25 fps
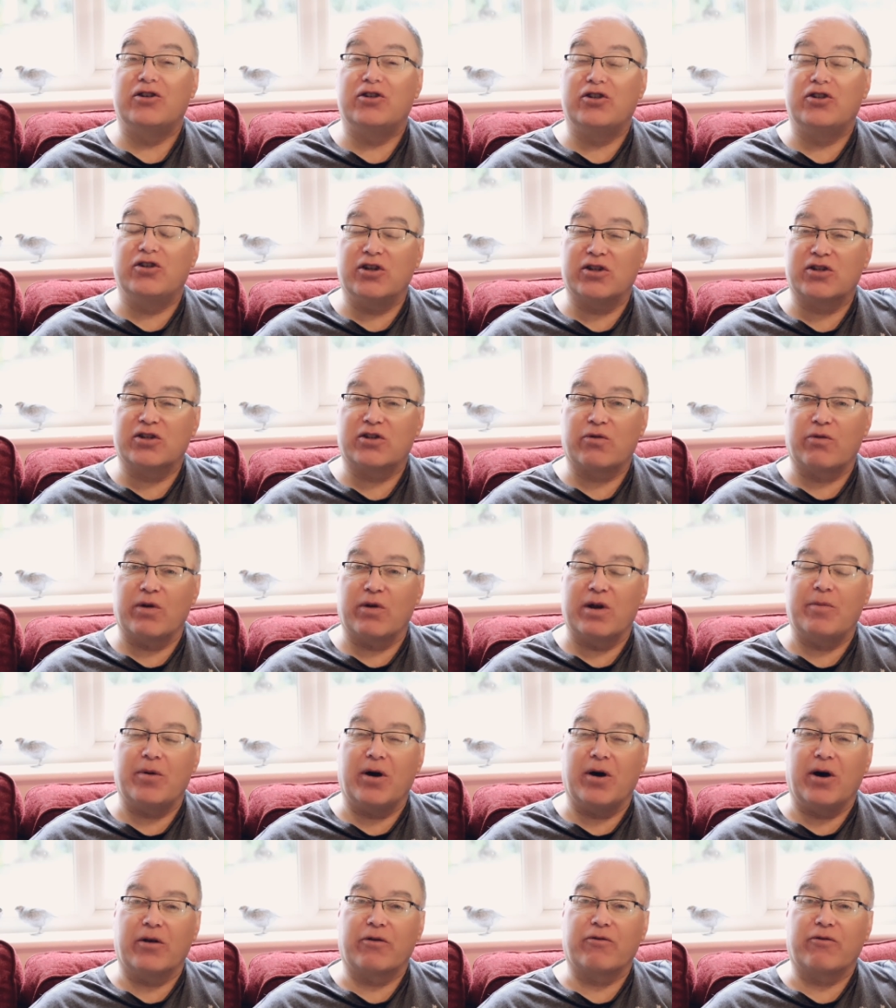just three
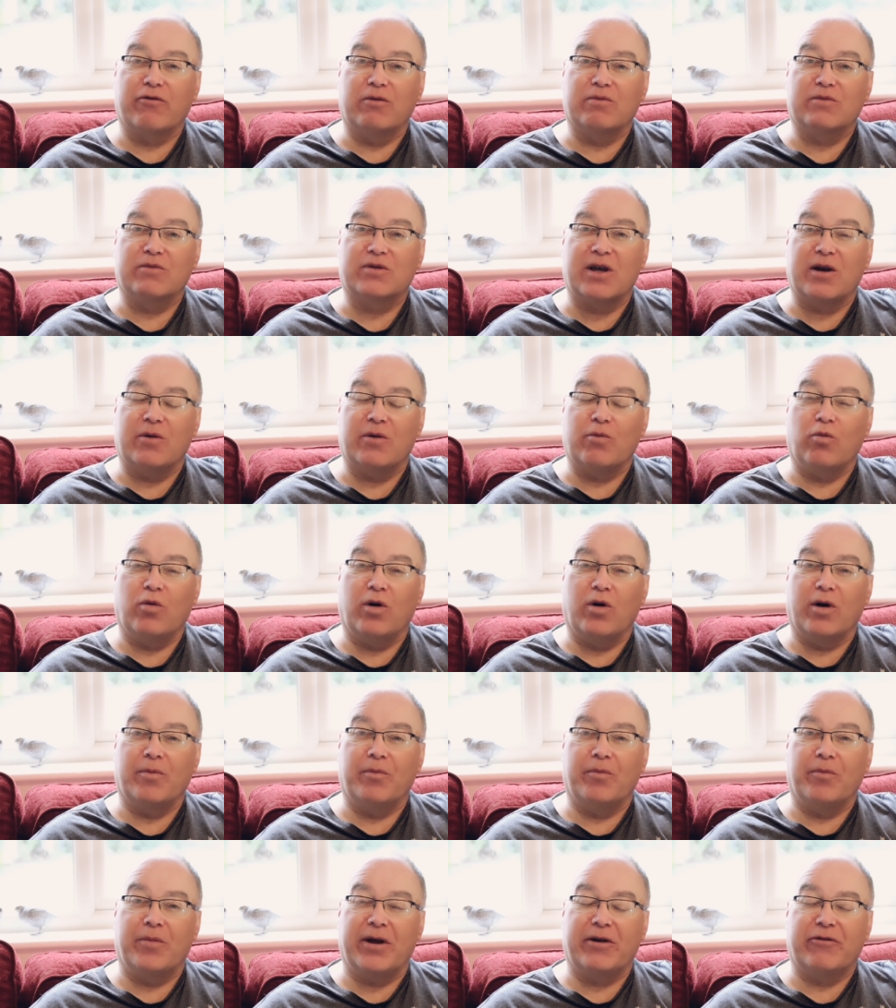bathrooms and
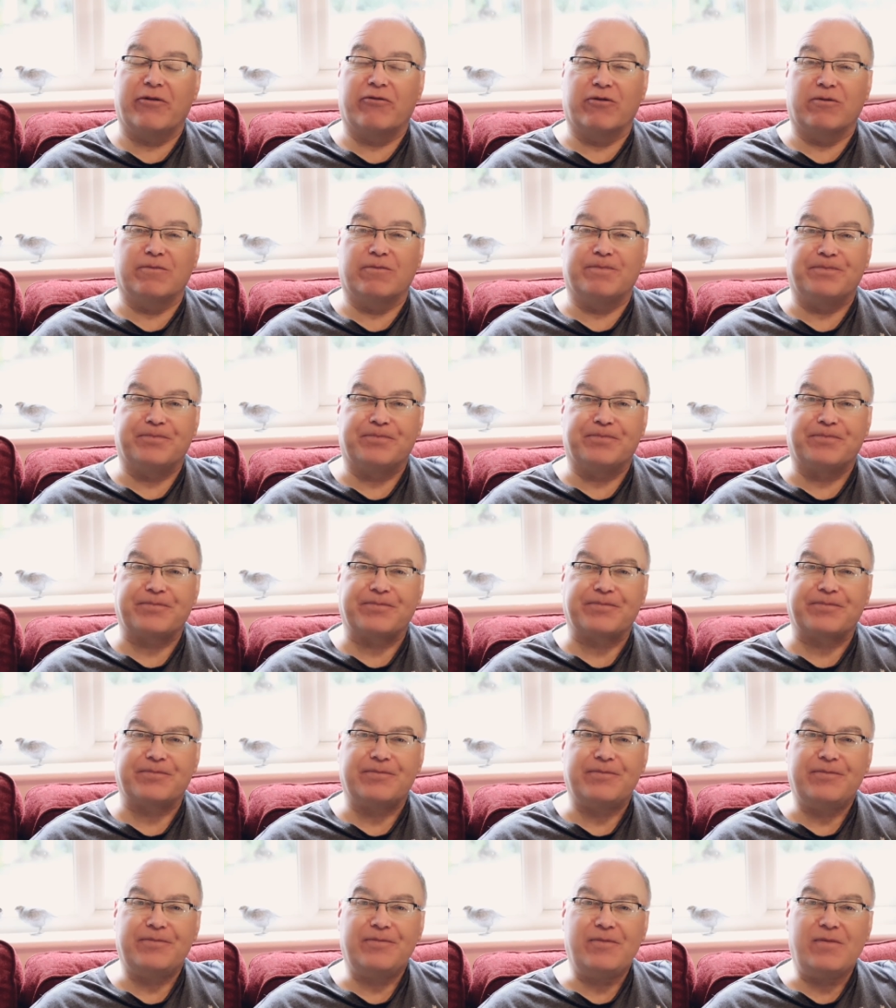one bedroom.
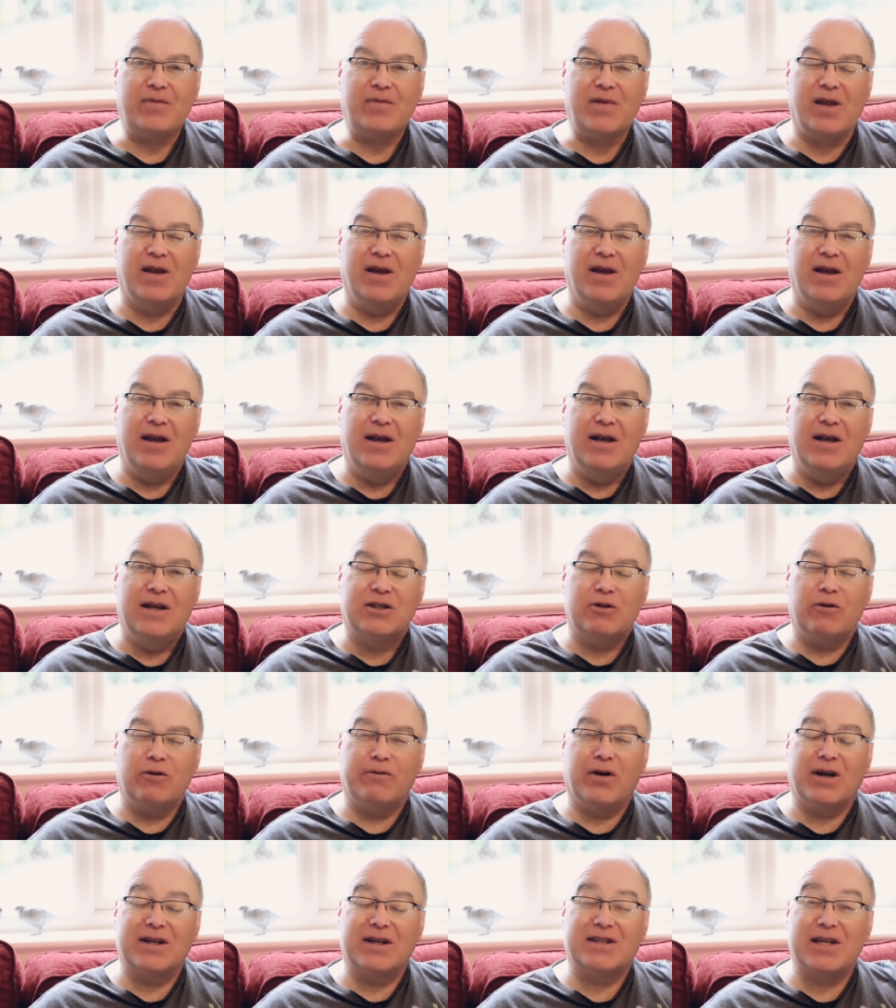So
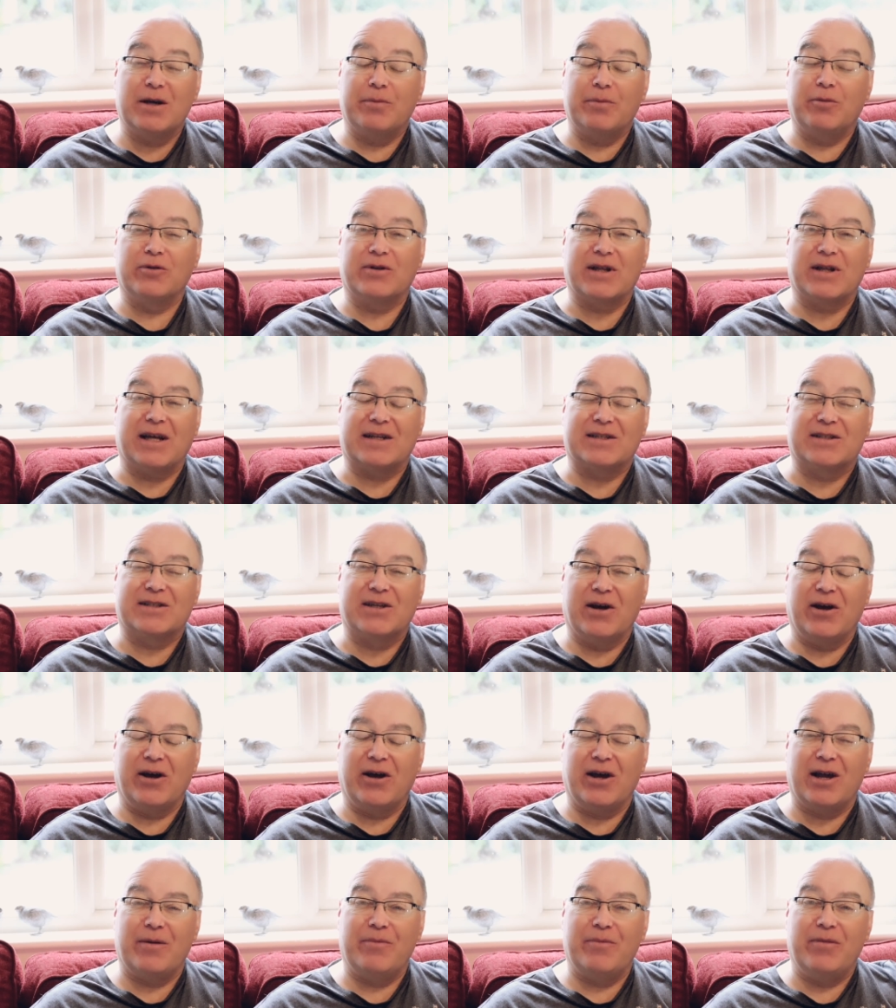if I doubled that
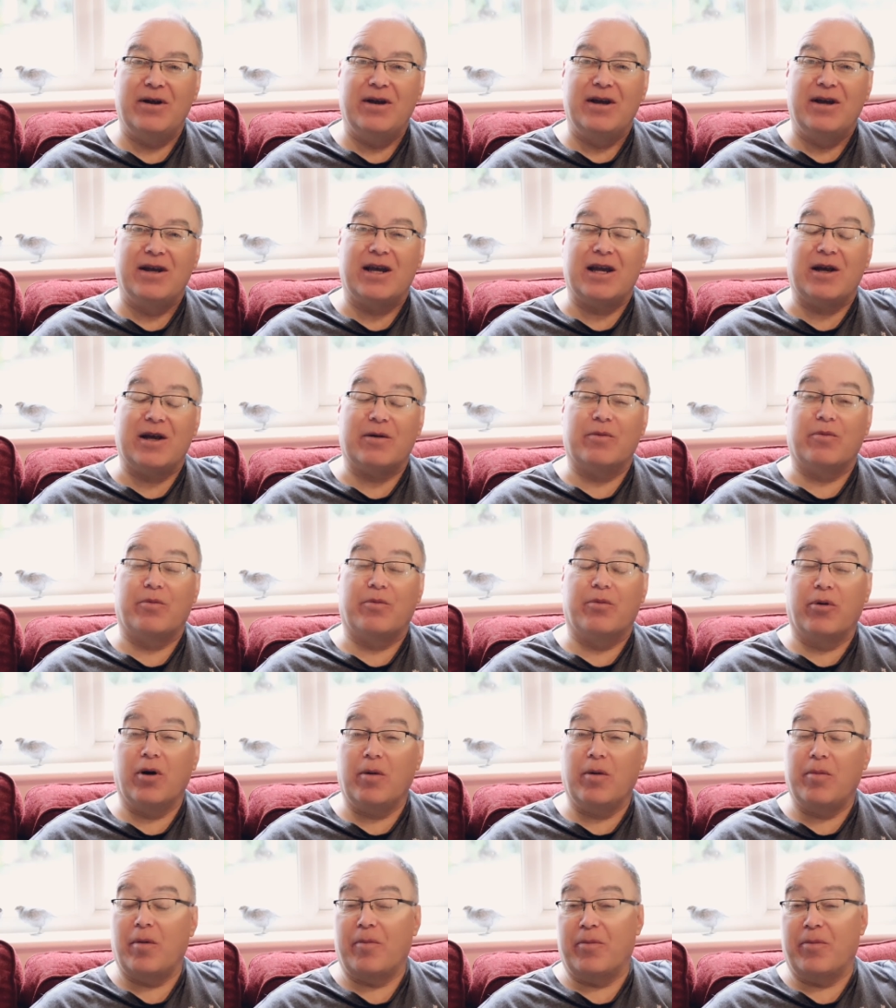time, it
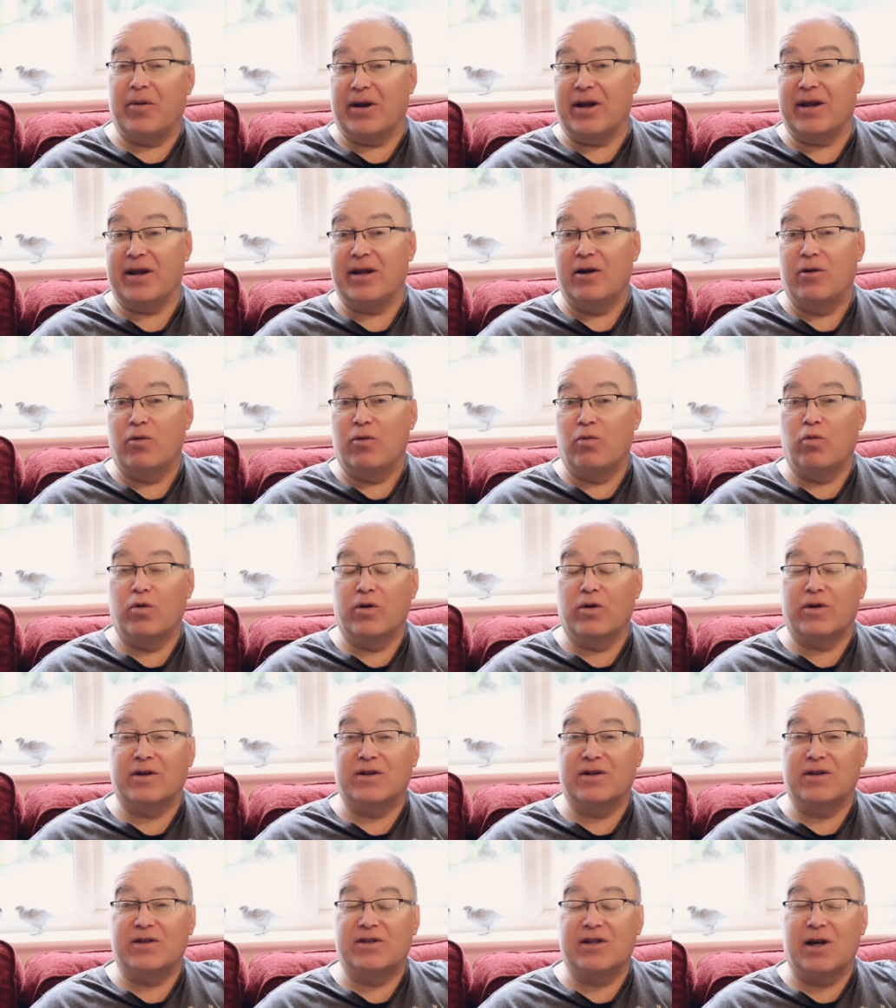probably
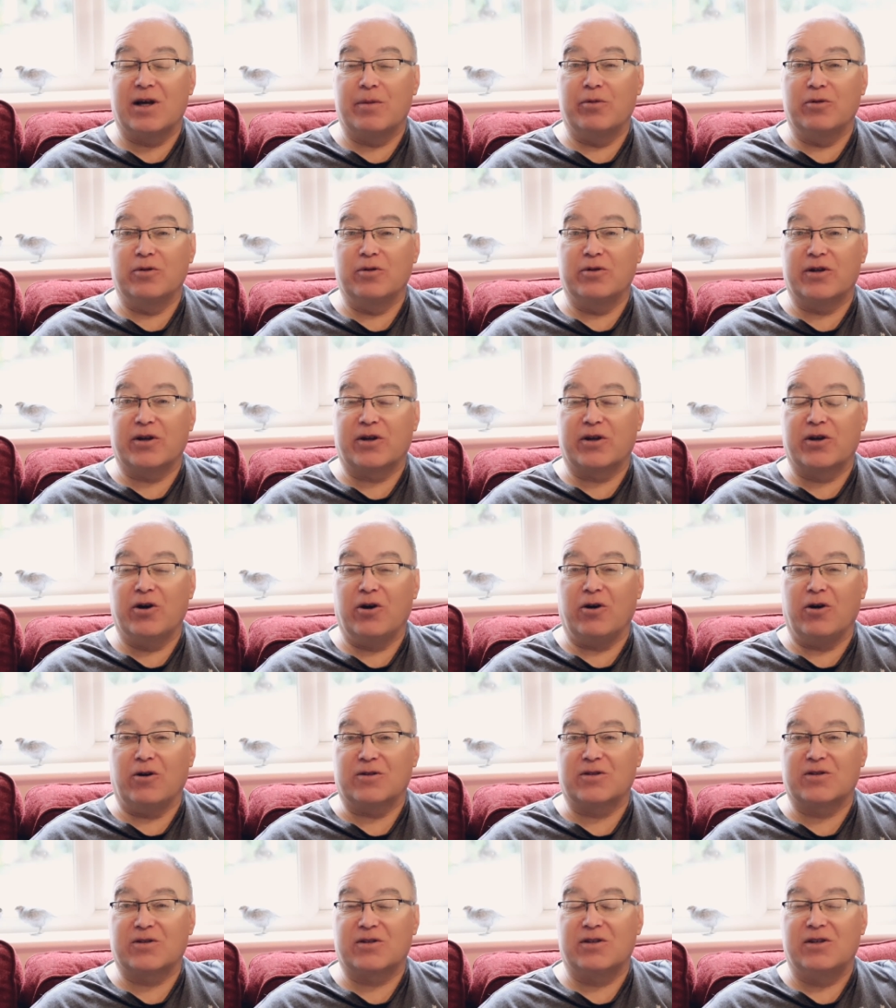wouldn't double the
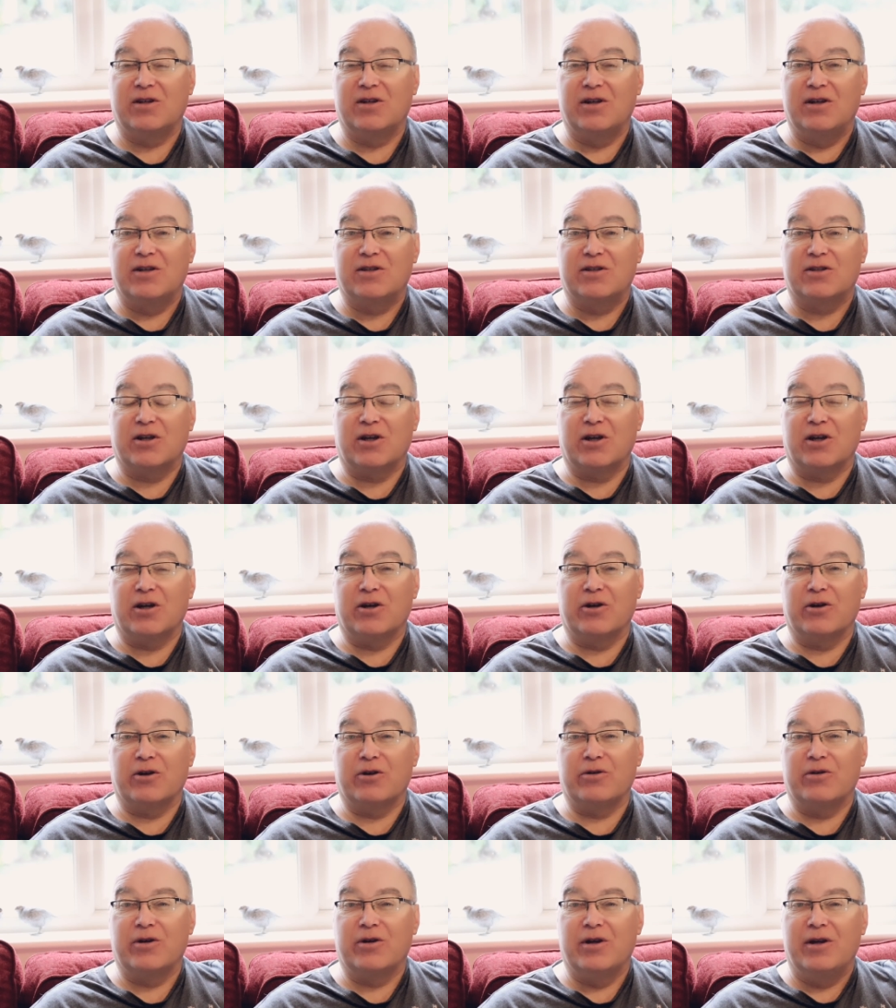cost.
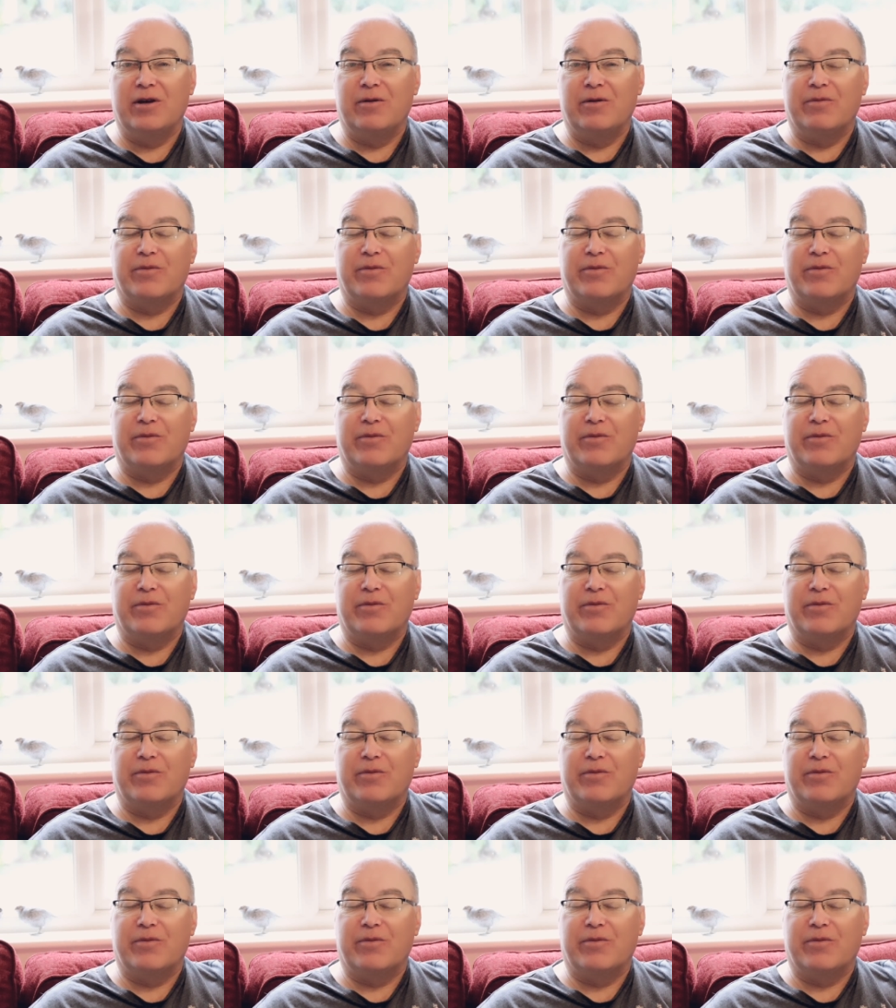So